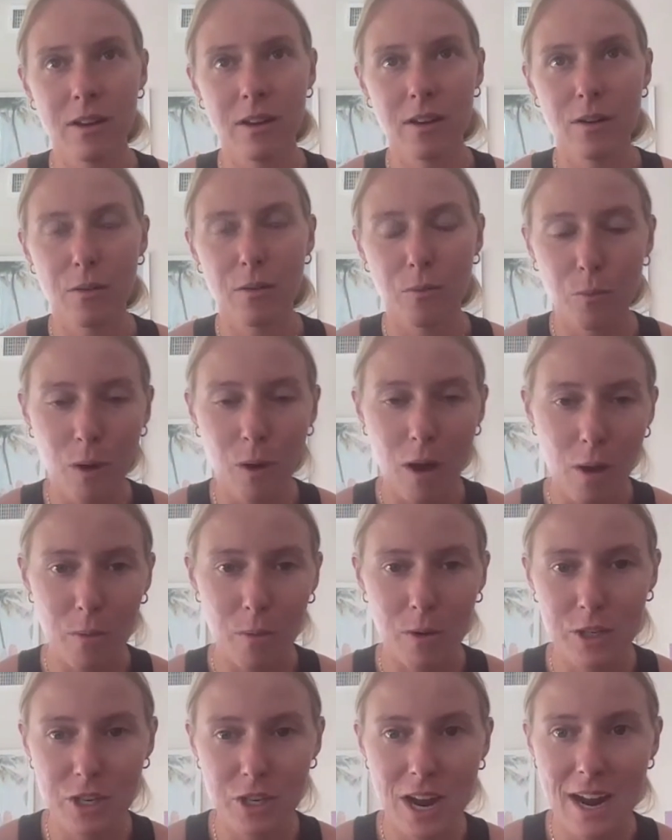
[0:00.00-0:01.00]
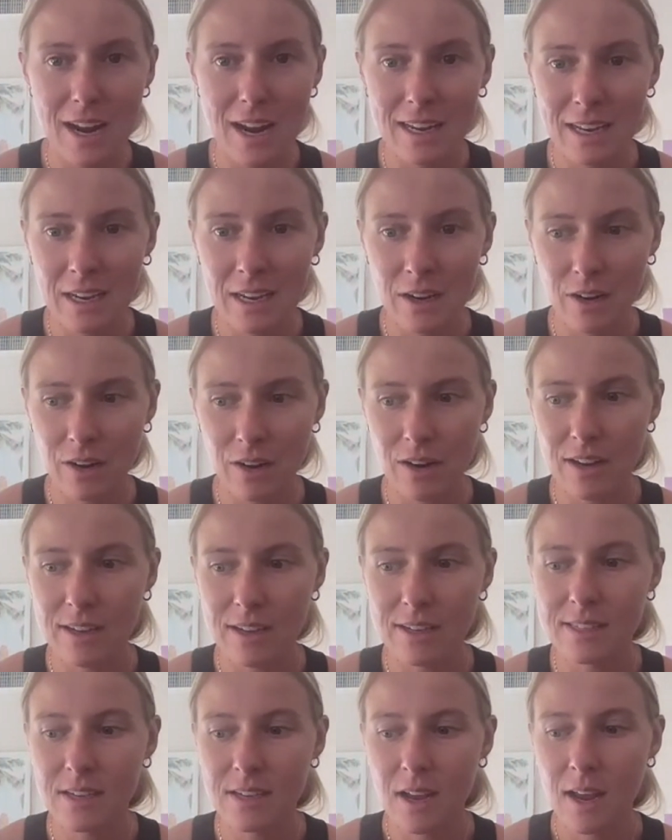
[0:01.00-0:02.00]
while we're chatting here
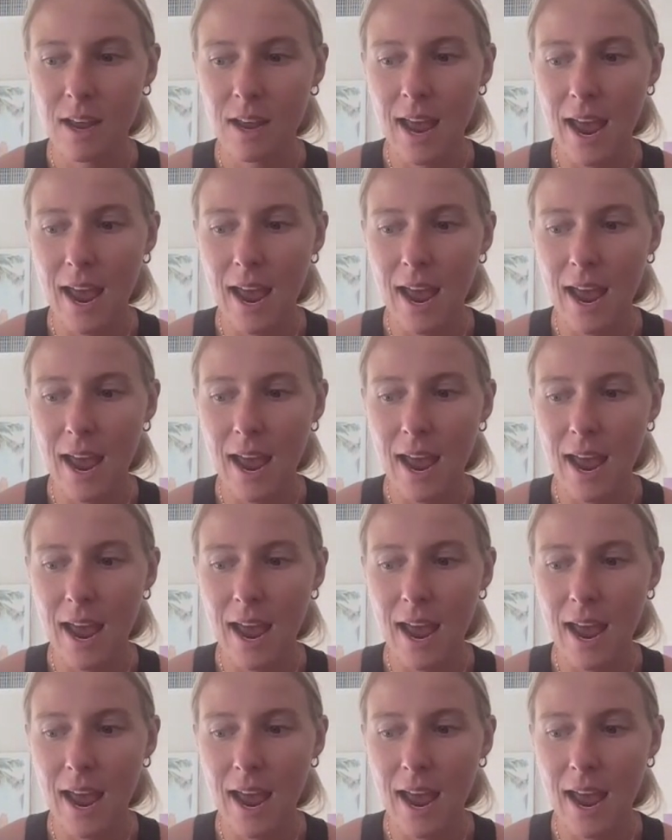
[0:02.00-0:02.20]
is